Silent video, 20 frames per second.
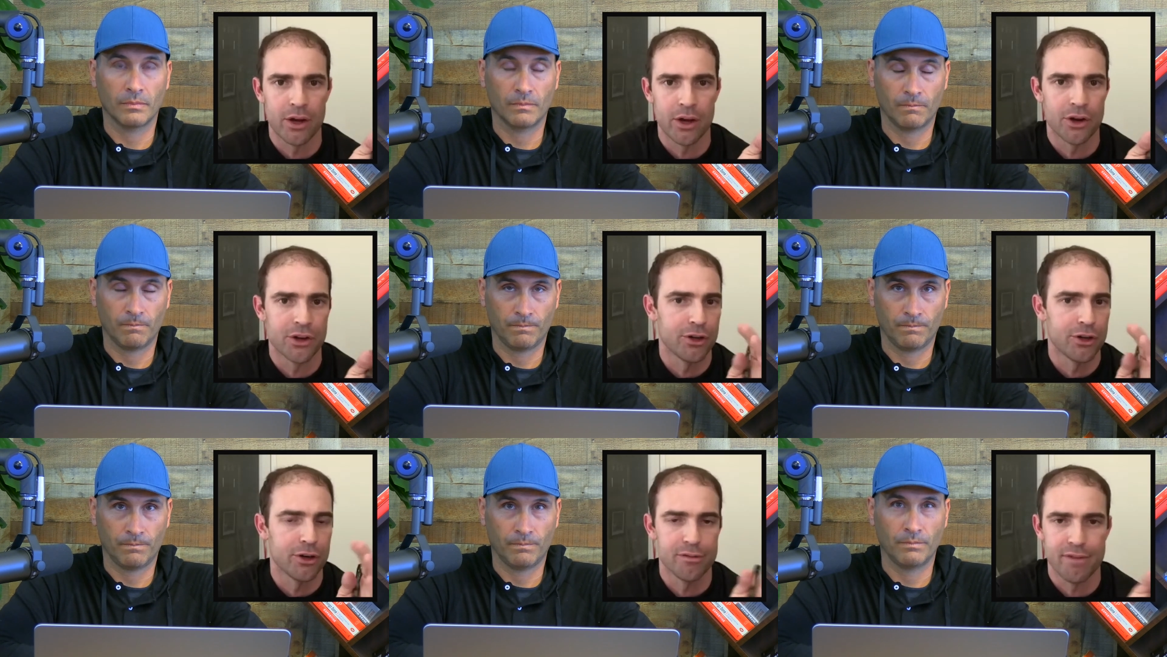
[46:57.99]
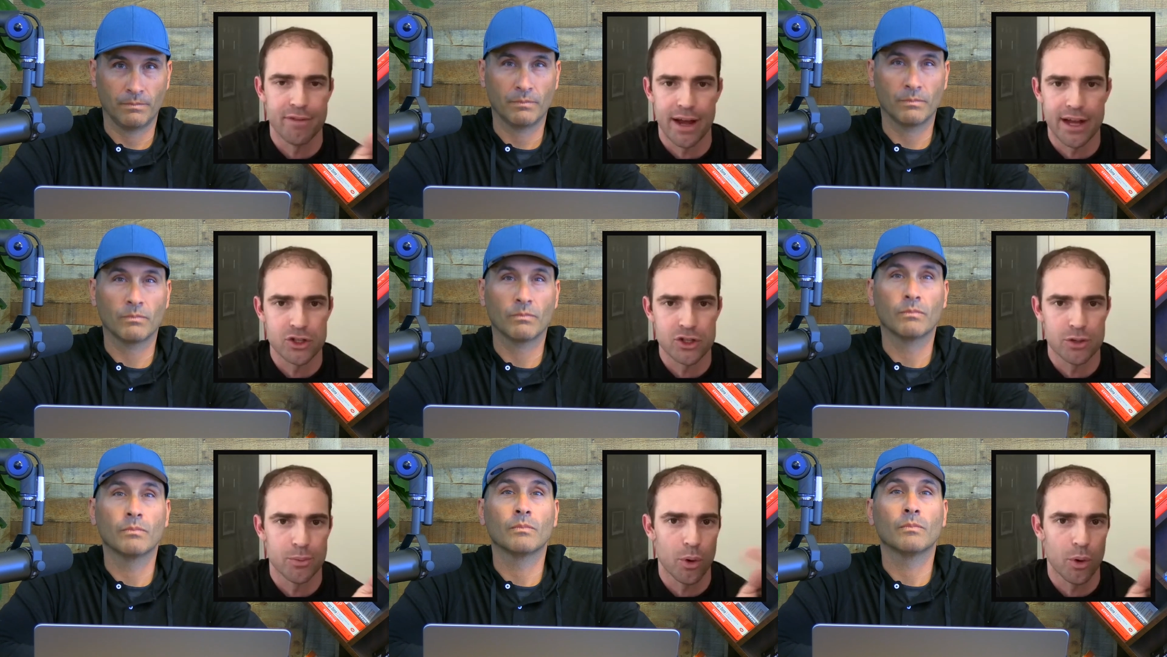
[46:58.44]
Speaker 1: on your
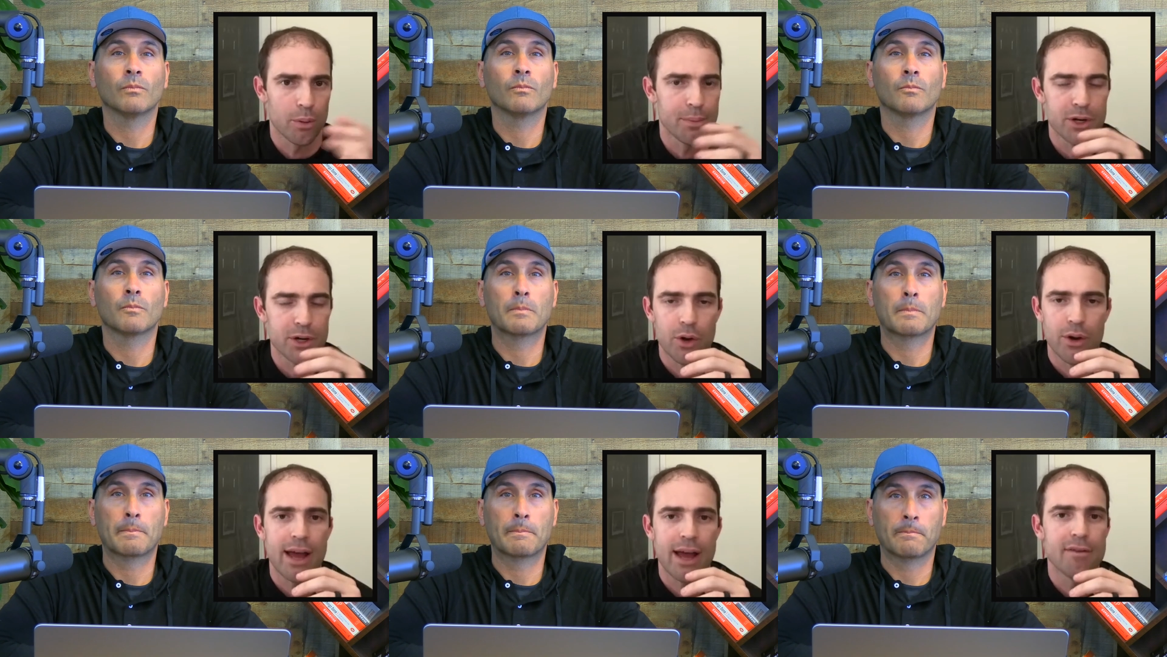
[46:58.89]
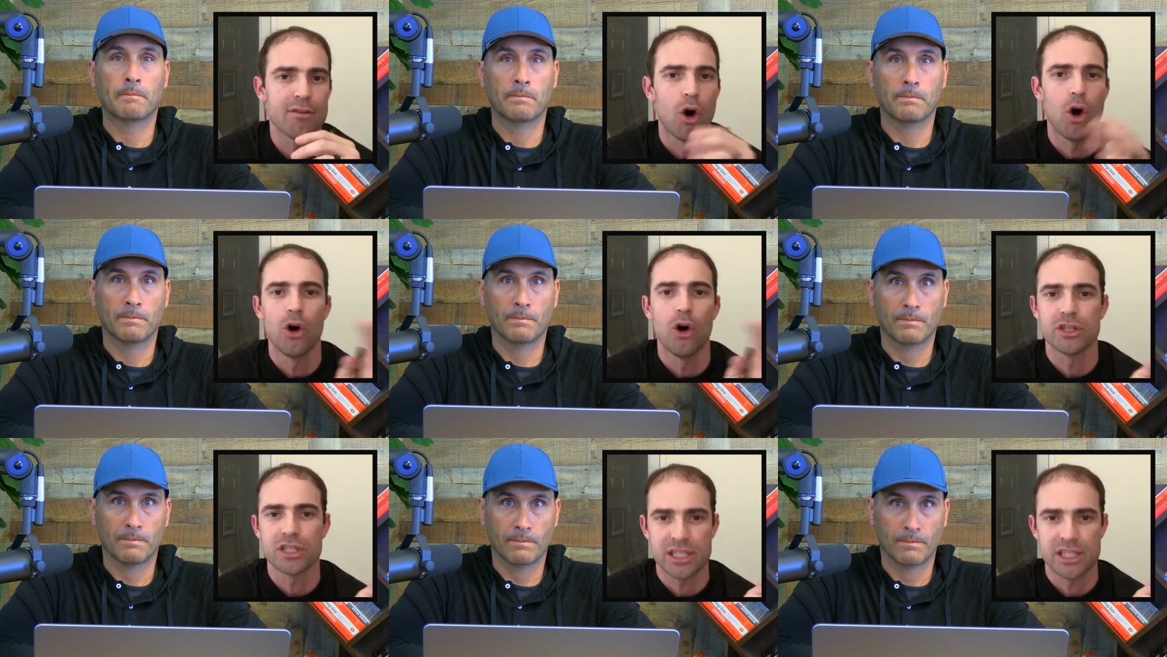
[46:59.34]
advisory board but don't have
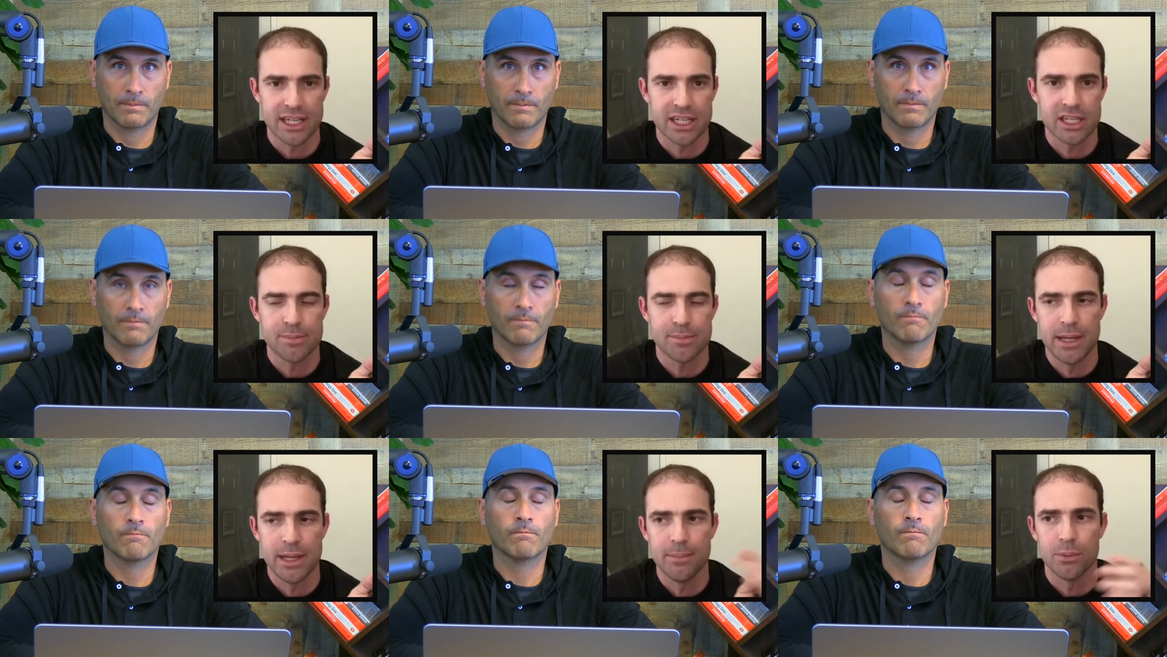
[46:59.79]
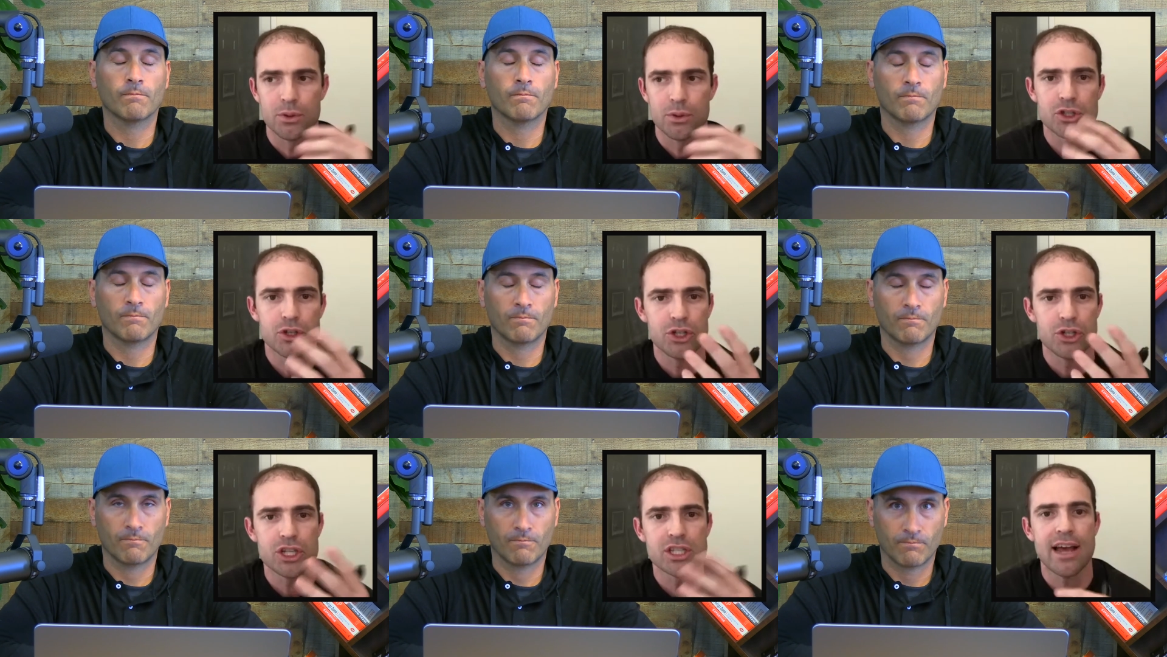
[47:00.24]
all six people so
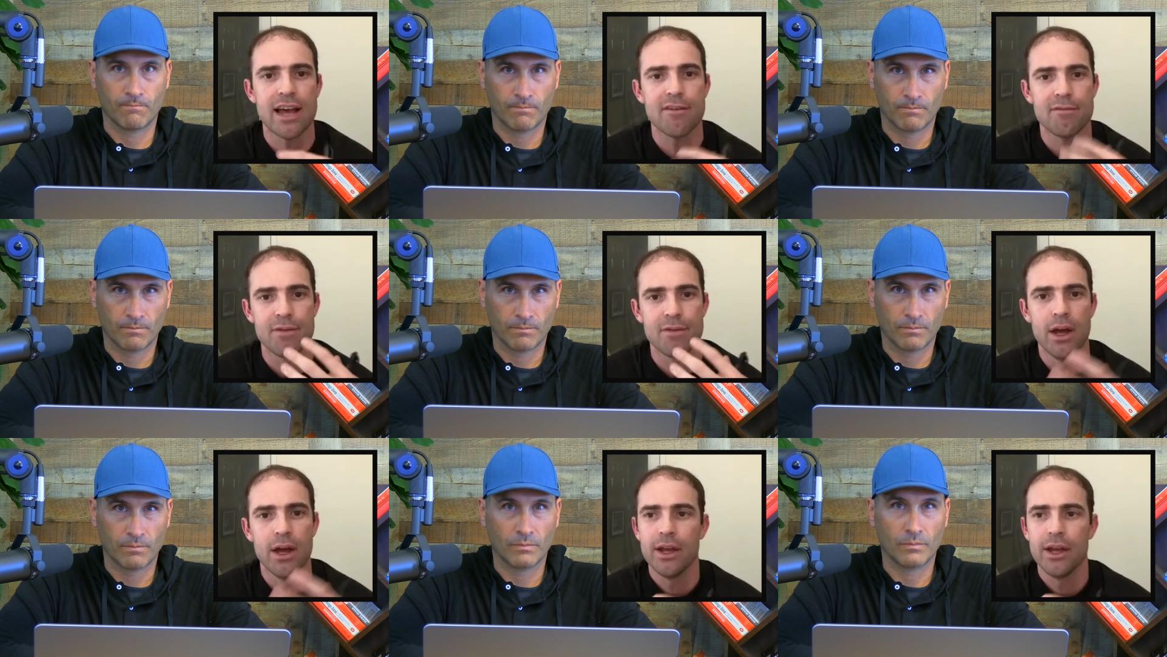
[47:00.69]
just have